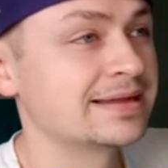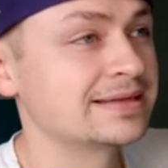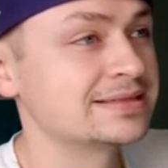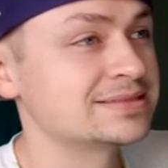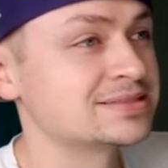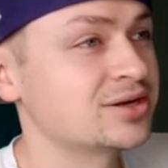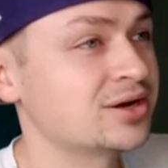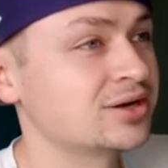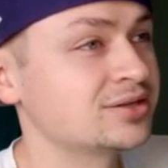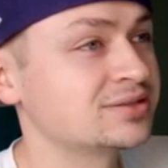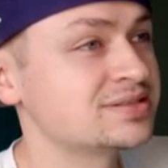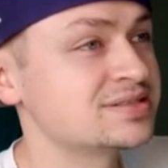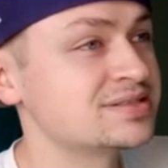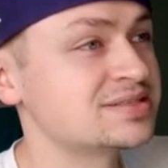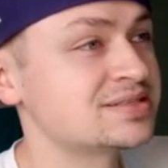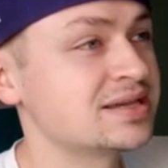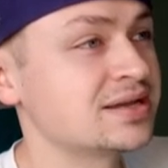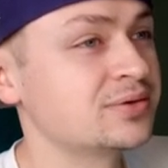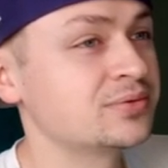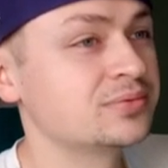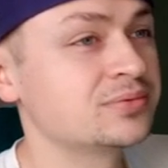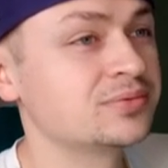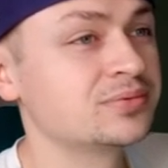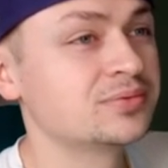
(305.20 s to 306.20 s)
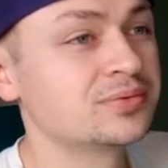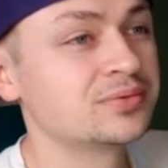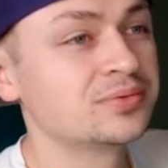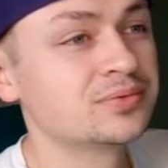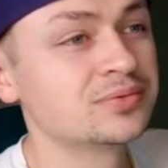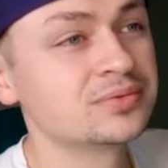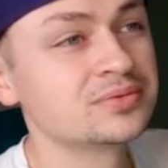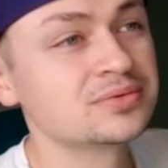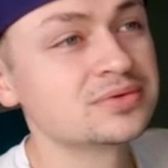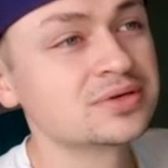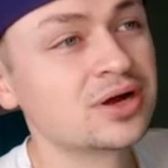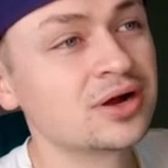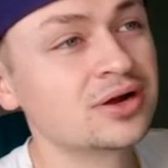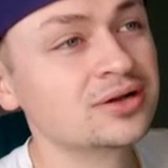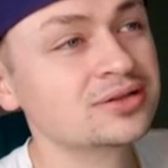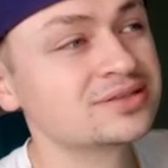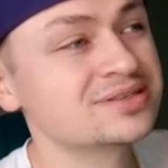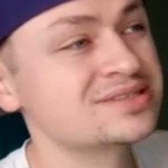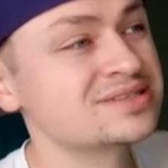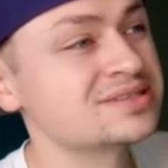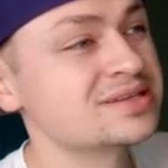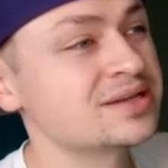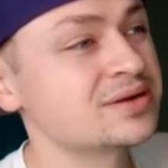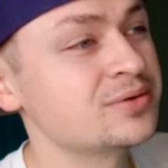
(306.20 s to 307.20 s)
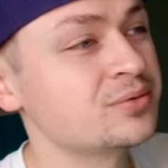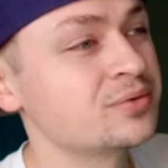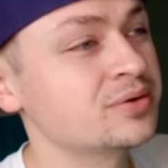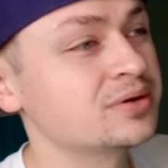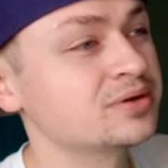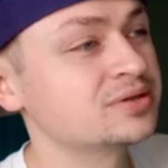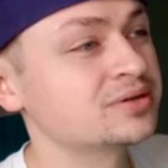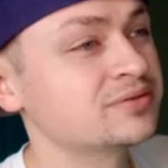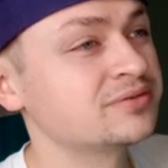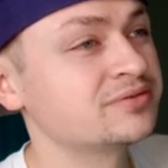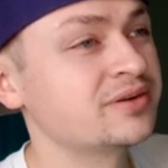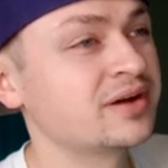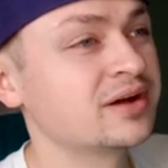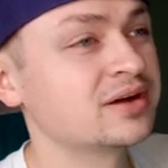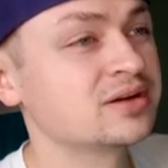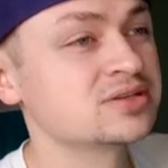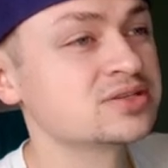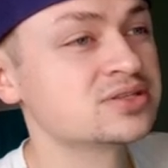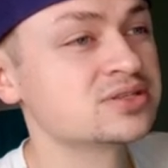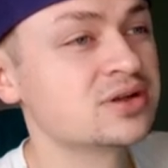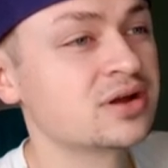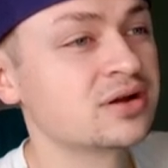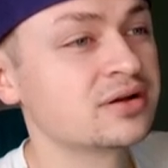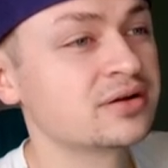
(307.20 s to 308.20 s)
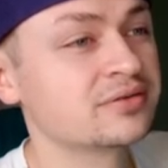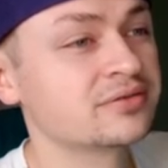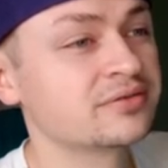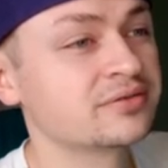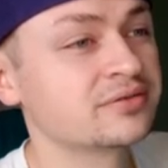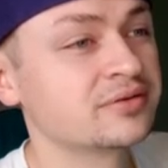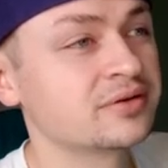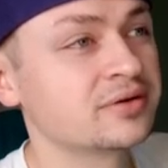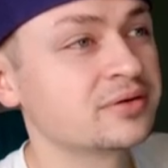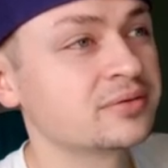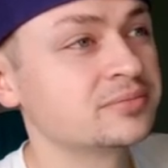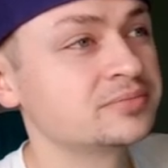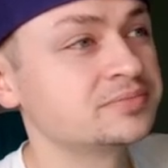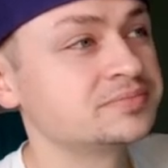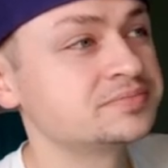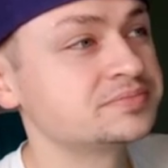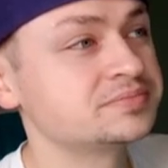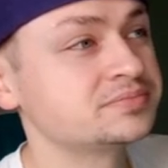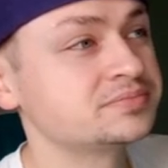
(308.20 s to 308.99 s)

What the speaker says: It's hard to say where the fire started from.